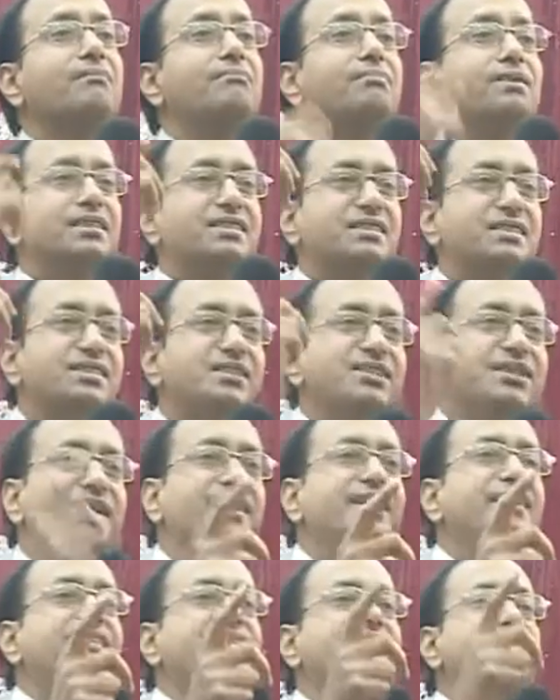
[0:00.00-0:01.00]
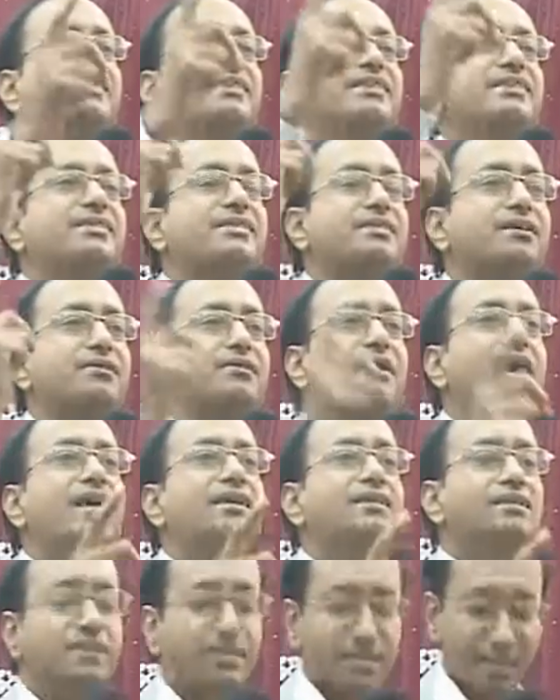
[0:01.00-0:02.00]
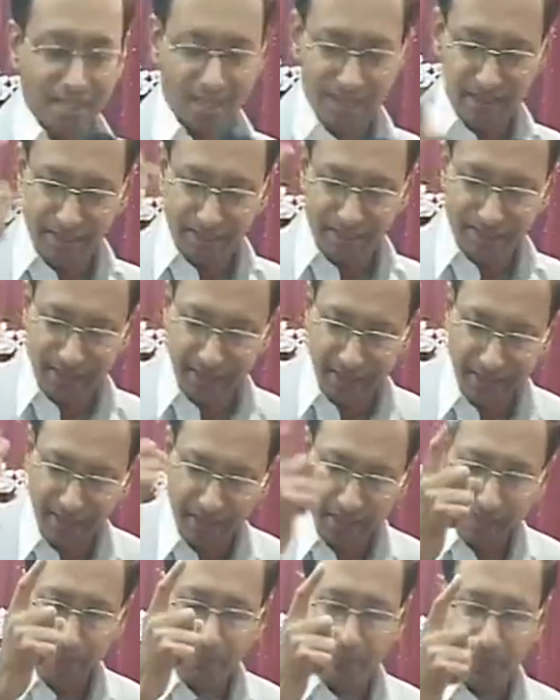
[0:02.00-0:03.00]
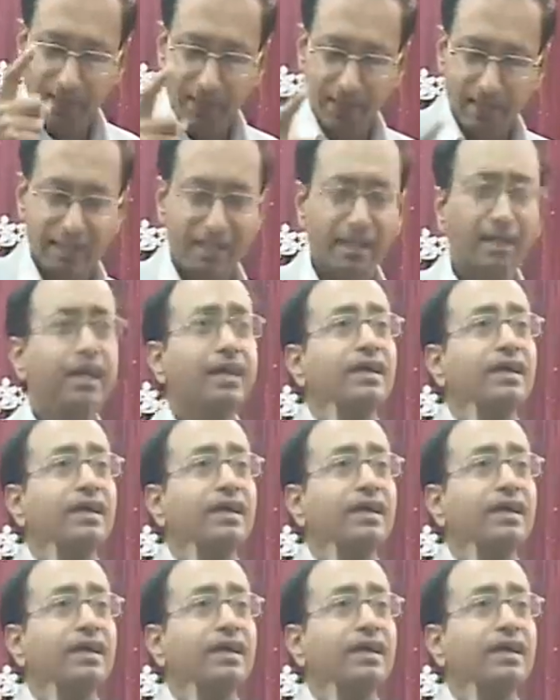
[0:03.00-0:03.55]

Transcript: But Jesus Christ is the rebuilder.